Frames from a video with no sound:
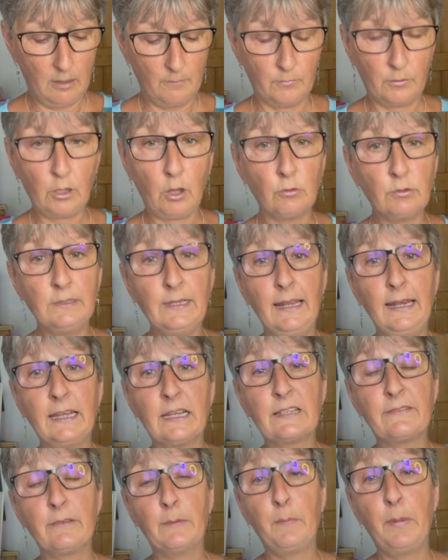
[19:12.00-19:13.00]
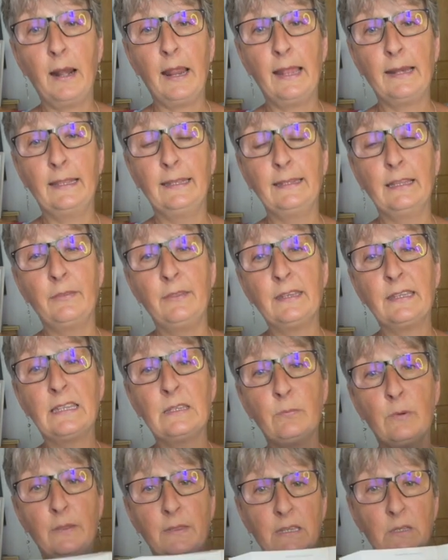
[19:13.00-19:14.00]
Golden Helix for the planet. Now this
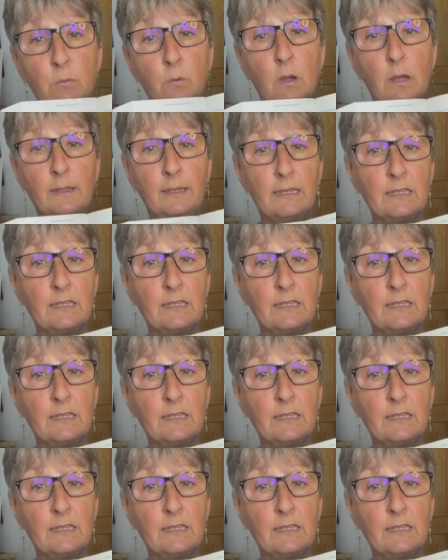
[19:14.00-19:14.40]
is where this work